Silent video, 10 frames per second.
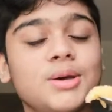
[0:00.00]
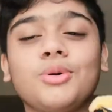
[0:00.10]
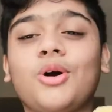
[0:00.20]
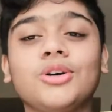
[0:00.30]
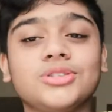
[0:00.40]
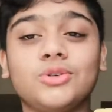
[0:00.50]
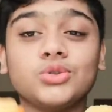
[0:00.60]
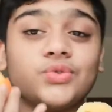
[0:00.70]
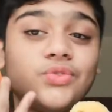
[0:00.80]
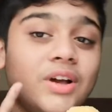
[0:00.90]
because
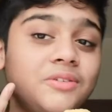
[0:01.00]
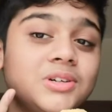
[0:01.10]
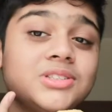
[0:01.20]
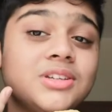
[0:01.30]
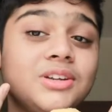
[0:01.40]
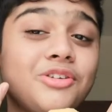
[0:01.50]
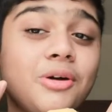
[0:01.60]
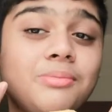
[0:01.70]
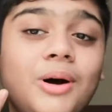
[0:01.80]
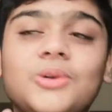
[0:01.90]
those flavors into
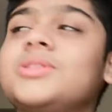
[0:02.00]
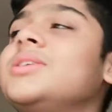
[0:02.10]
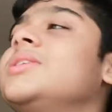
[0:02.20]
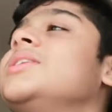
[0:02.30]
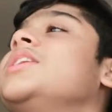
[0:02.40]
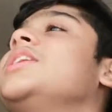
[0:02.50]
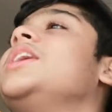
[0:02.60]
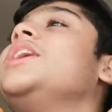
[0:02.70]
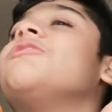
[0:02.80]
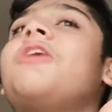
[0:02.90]
your mouth
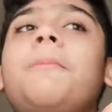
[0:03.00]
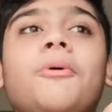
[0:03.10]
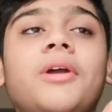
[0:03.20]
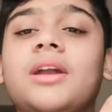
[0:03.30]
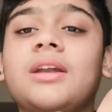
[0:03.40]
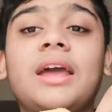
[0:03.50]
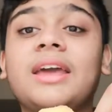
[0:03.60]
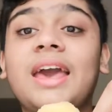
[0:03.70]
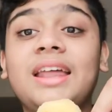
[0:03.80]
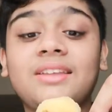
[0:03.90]
evaporate
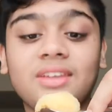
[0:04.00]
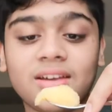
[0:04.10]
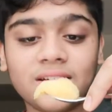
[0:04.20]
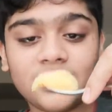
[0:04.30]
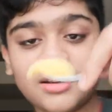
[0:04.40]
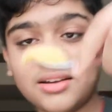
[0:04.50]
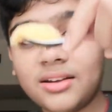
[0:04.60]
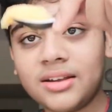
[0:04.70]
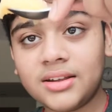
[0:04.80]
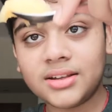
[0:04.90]
like anything
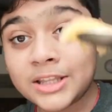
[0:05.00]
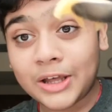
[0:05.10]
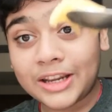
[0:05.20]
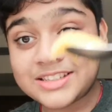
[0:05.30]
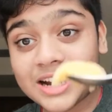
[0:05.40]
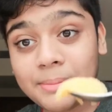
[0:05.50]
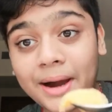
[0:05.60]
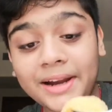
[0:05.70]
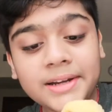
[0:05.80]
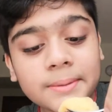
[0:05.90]
now uh, let's take a
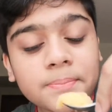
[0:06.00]
bite.